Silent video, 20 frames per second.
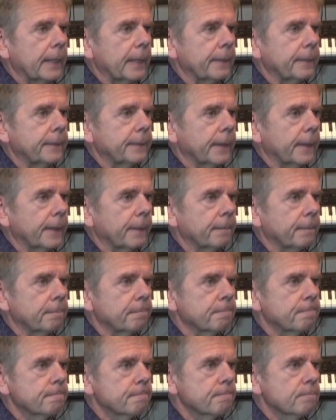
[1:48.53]
And
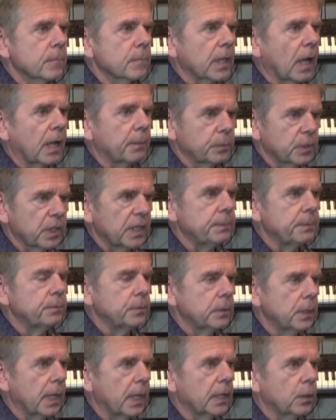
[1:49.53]
I played